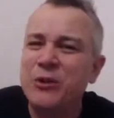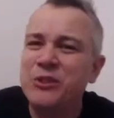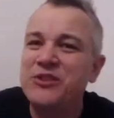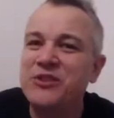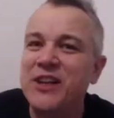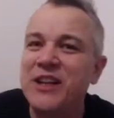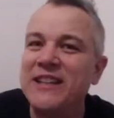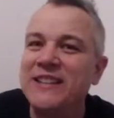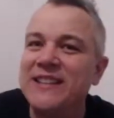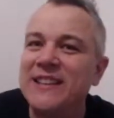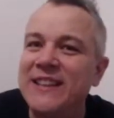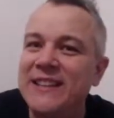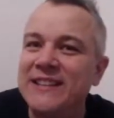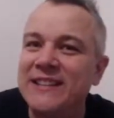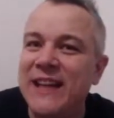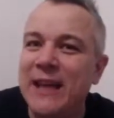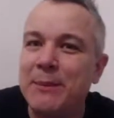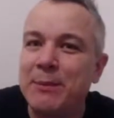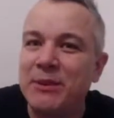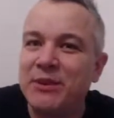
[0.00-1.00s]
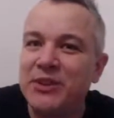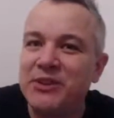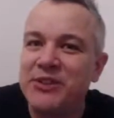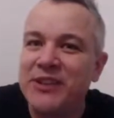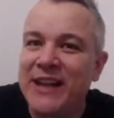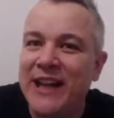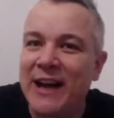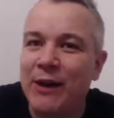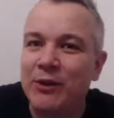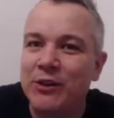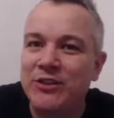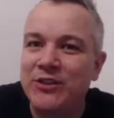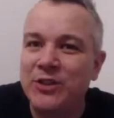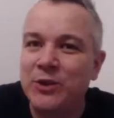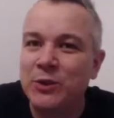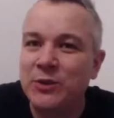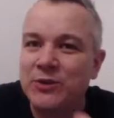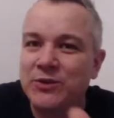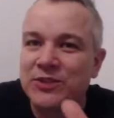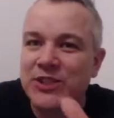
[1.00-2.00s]
I always say the league table doesn't
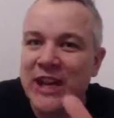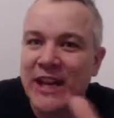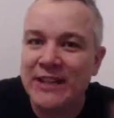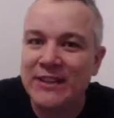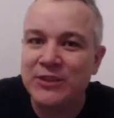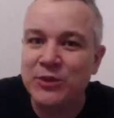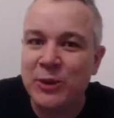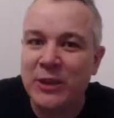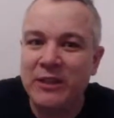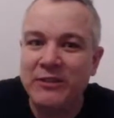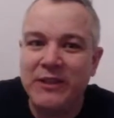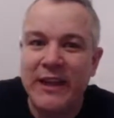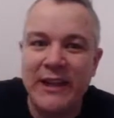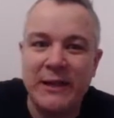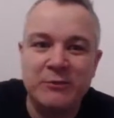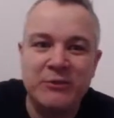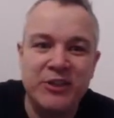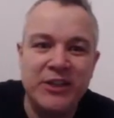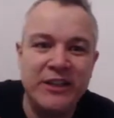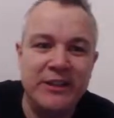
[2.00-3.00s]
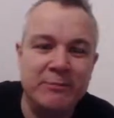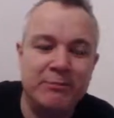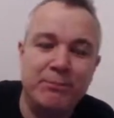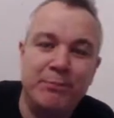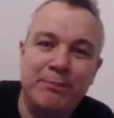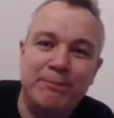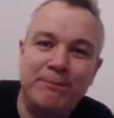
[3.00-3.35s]
count until 10, 12 games